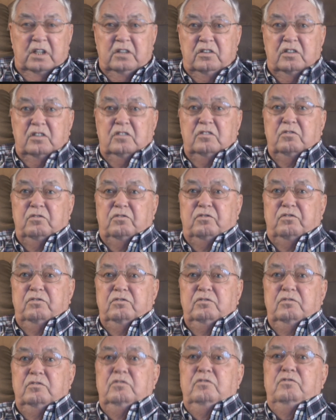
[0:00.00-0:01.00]
just
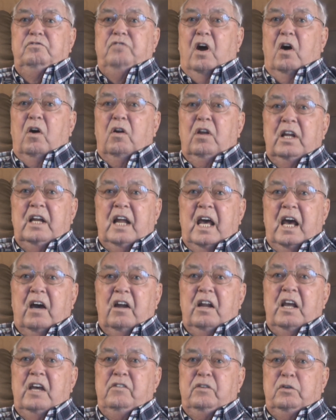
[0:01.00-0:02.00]
falling
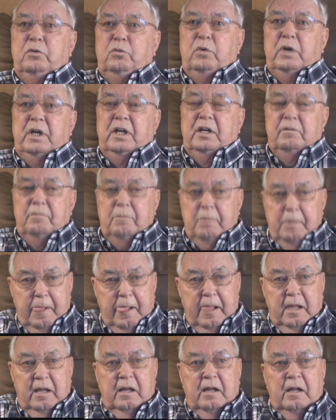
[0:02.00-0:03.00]
out everywhere.
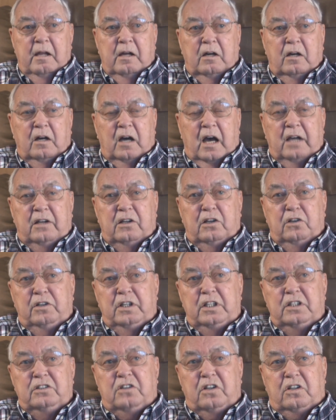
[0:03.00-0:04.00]
I know
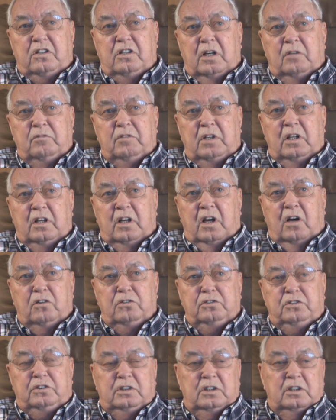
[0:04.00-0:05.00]
Easy Company
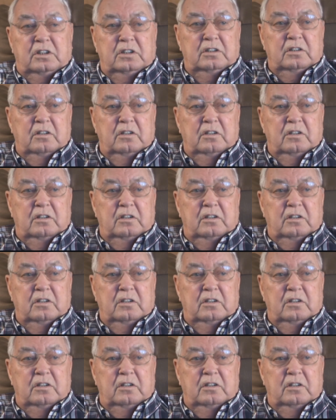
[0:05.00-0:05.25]
lost